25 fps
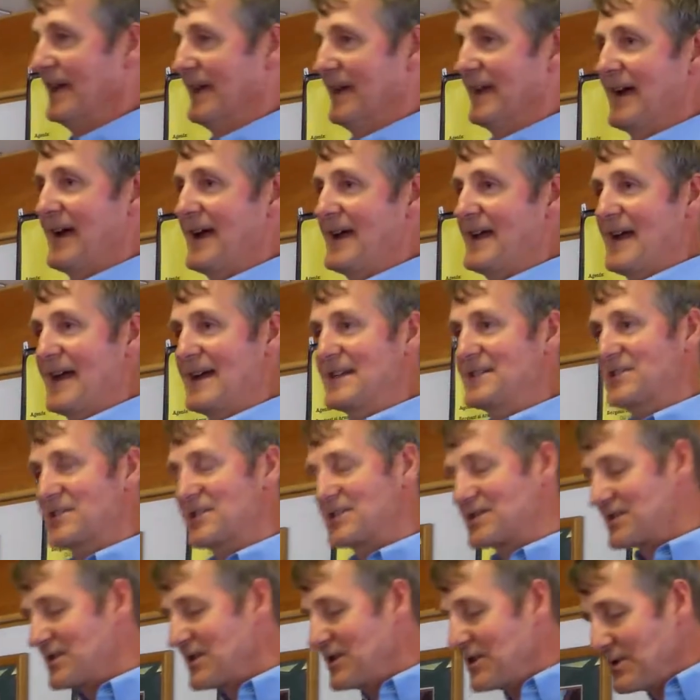it. I
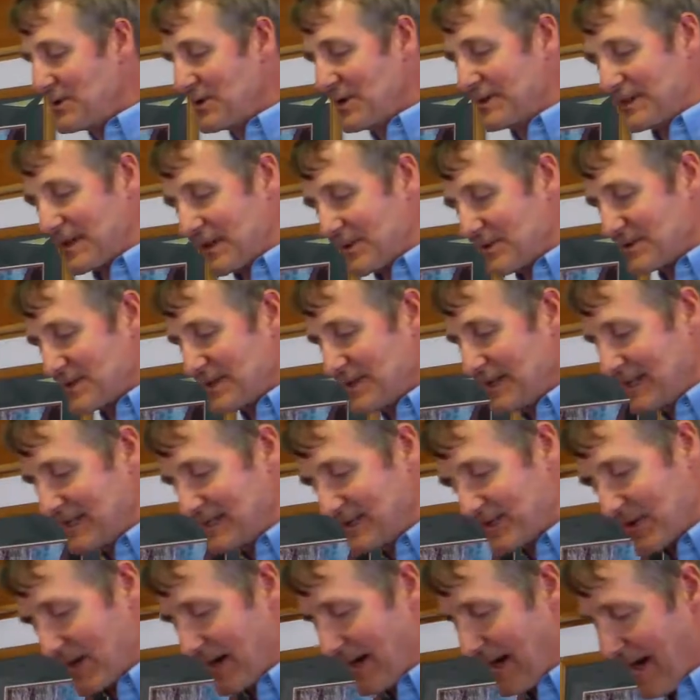just knew that there was a
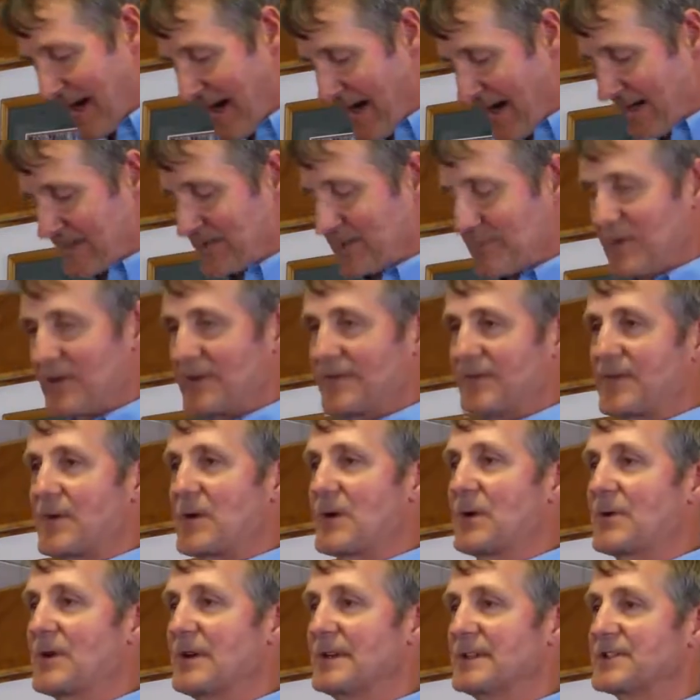need, so I had to move
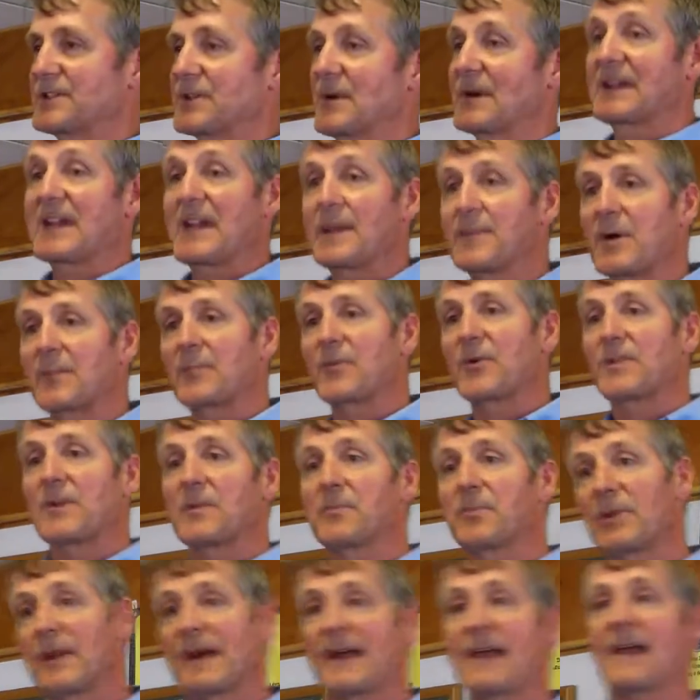forward. So I came up with
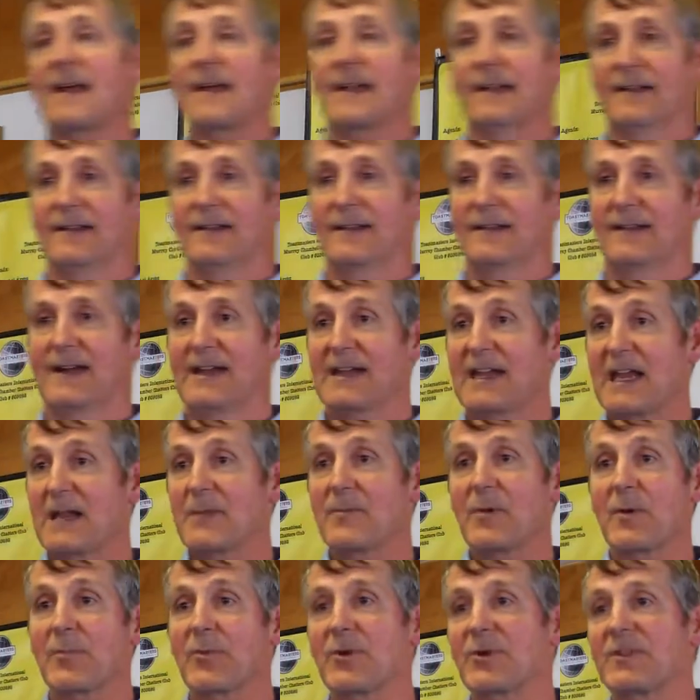a plan. I
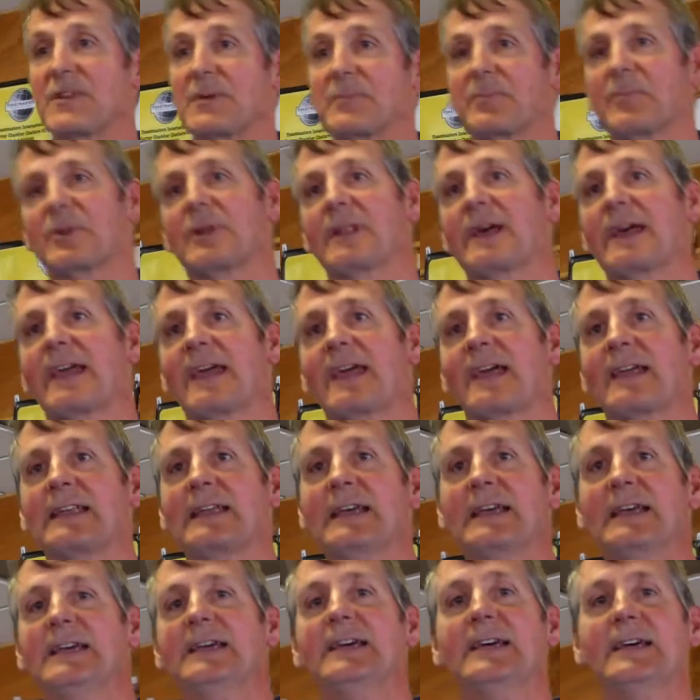came up with a
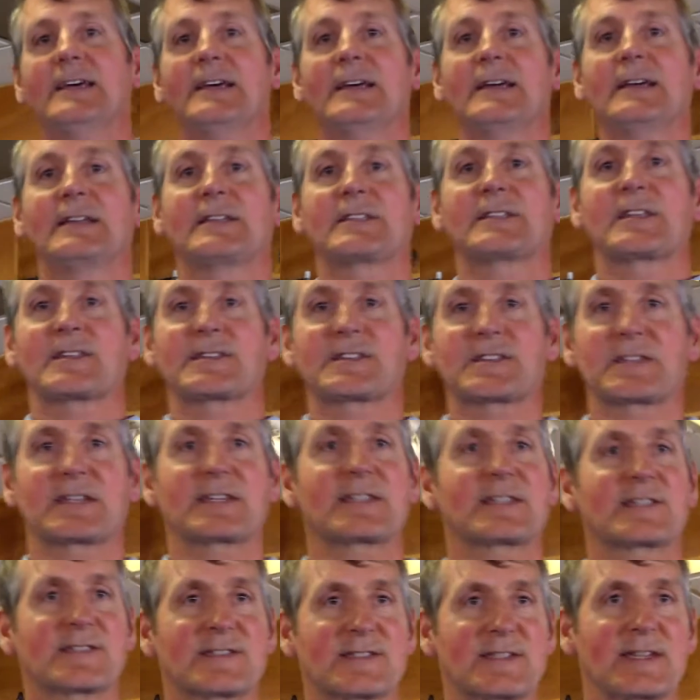plan to
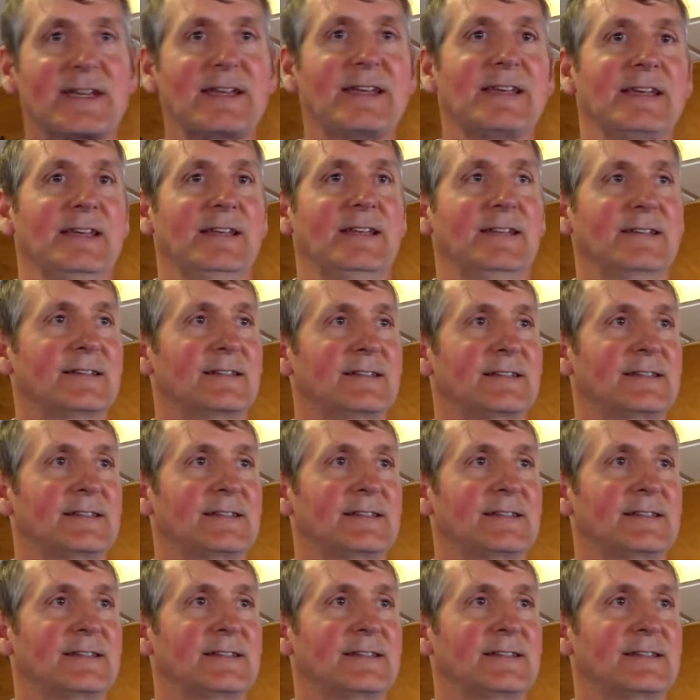succeed